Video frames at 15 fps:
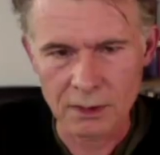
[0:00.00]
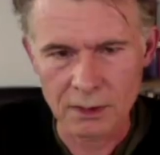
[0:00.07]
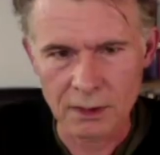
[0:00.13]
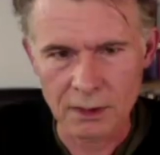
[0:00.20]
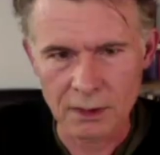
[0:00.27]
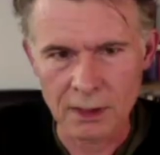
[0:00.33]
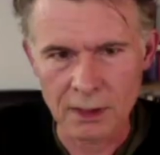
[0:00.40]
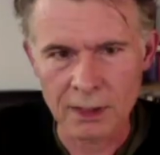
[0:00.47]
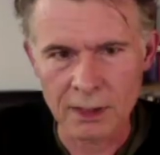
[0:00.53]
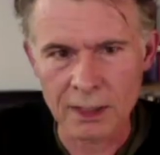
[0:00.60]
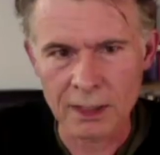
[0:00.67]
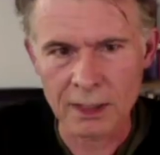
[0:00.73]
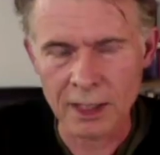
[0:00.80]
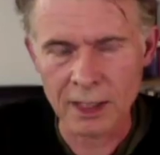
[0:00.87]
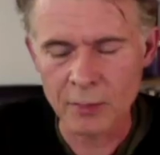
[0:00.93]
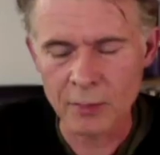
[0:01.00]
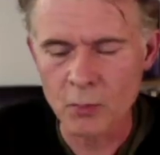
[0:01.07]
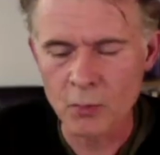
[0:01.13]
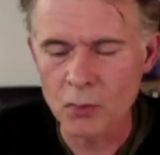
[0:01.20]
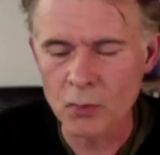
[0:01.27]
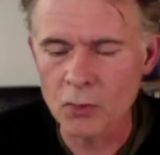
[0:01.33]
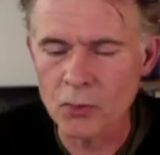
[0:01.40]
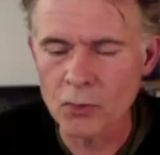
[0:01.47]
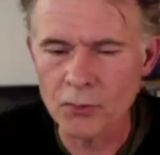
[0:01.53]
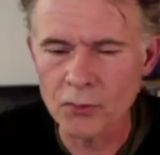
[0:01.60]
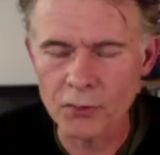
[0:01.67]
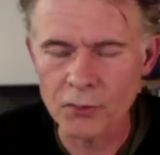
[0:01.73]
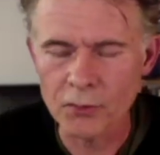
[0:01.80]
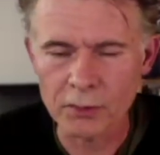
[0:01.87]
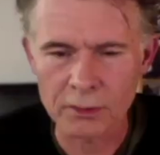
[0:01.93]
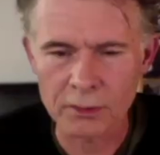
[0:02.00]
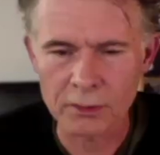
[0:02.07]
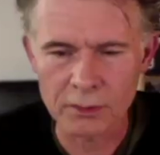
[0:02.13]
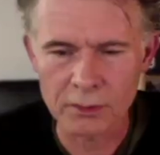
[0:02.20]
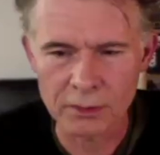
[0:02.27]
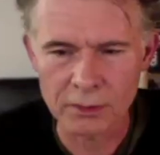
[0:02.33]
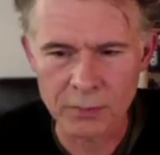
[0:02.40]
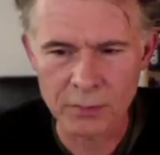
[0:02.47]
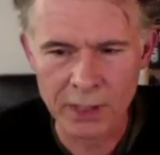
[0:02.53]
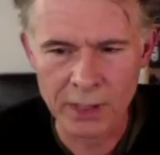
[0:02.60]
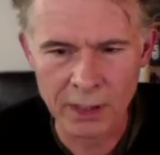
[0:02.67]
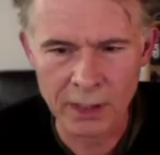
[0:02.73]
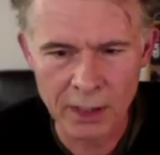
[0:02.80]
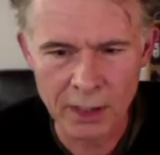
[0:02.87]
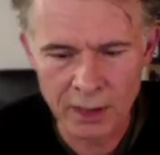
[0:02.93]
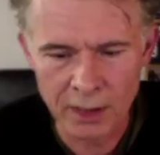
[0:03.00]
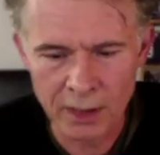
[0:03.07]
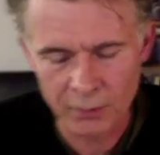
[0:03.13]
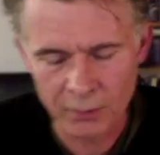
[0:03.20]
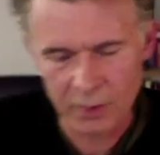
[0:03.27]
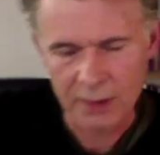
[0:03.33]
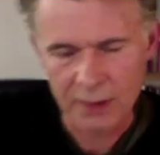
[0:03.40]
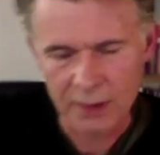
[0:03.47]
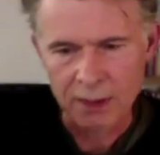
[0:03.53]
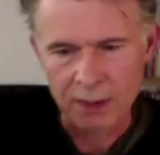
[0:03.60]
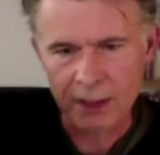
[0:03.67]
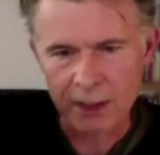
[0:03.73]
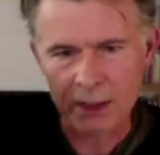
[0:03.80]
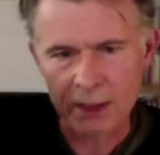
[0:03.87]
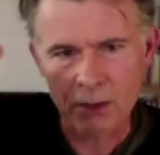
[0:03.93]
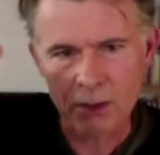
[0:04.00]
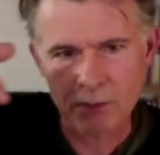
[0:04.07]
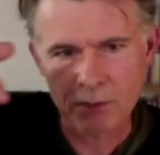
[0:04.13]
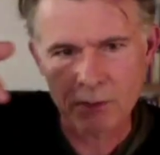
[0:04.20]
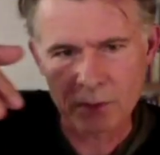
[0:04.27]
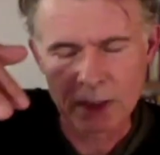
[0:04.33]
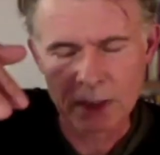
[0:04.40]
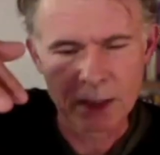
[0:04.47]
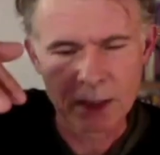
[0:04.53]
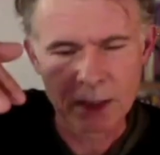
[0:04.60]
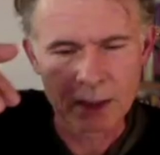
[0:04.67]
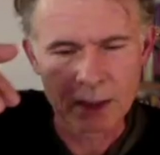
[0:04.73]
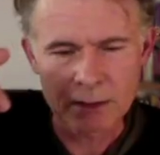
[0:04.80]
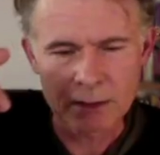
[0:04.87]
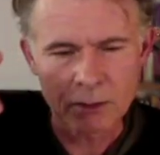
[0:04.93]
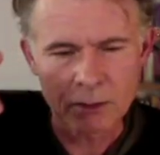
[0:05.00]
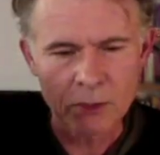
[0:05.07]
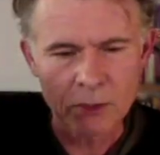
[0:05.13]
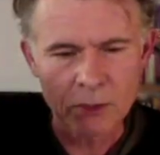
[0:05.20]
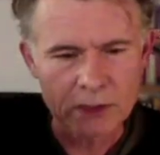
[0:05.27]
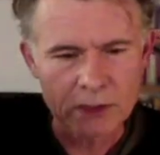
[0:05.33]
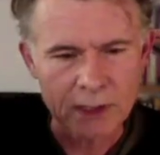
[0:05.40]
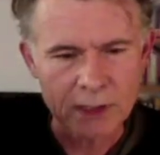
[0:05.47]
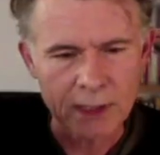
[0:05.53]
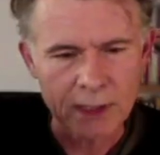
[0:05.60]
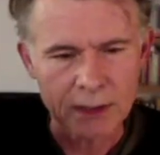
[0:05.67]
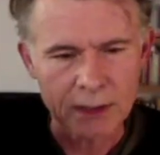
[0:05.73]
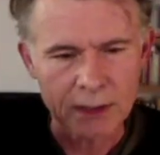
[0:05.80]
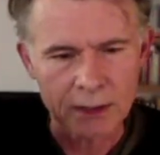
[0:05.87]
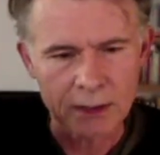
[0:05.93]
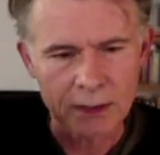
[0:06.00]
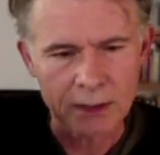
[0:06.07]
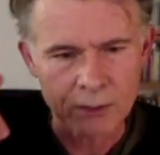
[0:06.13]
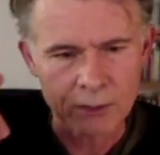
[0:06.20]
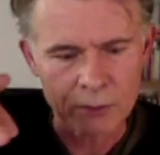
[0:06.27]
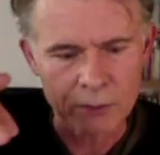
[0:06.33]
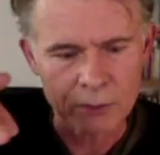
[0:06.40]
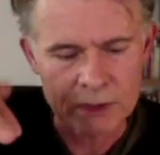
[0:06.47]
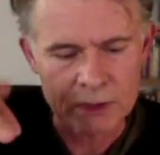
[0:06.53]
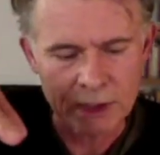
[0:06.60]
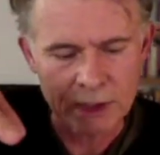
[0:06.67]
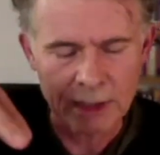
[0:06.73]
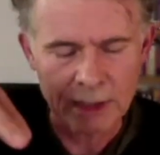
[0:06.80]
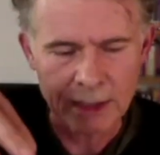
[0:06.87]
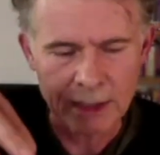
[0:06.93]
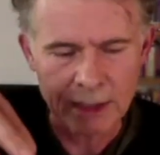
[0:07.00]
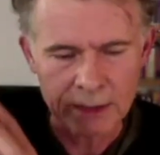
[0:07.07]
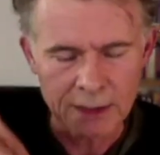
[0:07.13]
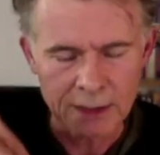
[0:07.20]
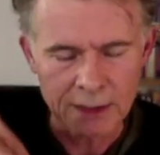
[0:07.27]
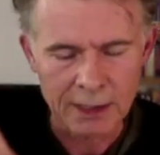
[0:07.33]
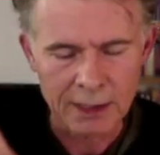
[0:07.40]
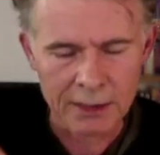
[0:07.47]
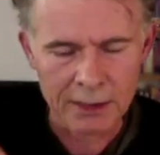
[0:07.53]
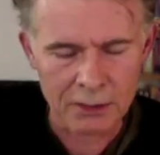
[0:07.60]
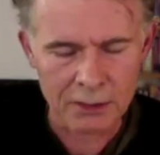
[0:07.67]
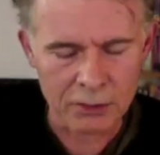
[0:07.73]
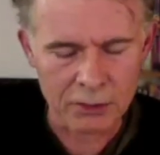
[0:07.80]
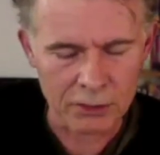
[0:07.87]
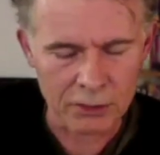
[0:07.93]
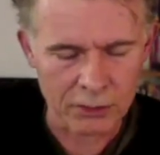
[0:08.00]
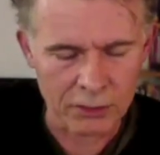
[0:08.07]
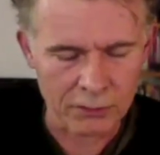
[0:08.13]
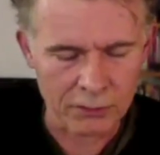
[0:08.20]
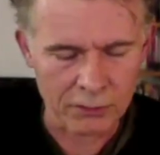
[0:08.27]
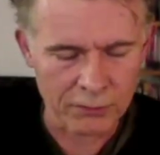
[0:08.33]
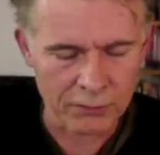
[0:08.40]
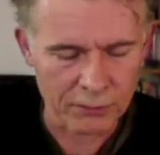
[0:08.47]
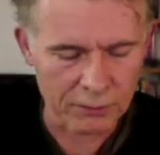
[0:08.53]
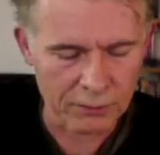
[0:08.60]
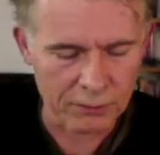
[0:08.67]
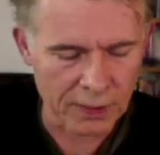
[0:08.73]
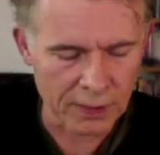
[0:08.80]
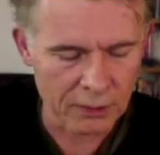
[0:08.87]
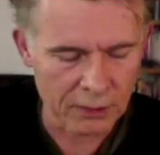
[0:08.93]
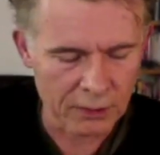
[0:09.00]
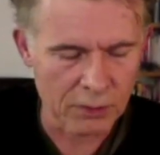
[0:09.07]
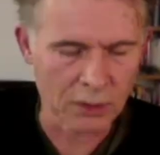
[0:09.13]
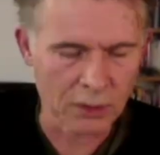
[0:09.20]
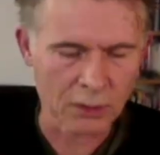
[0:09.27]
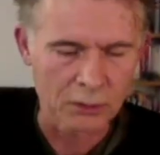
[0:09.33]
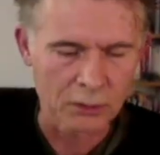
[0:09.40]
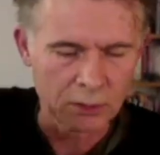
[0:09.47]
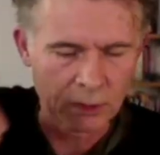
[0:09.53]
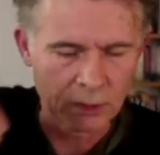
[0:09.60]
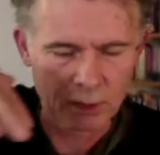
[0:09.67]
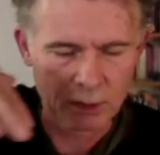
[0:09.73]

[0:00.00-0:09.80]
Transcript: and then I move my arm kind of, it's almost like I would say like an undercurve, like you go